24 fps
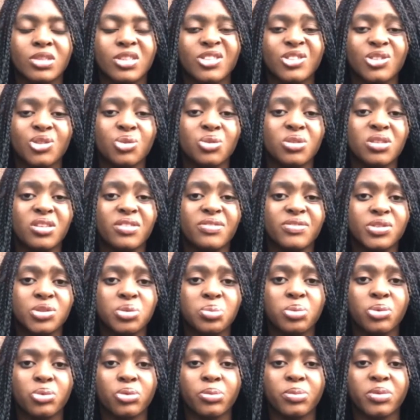Still love
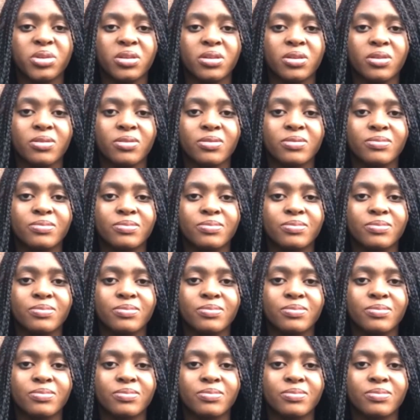Superwoman though.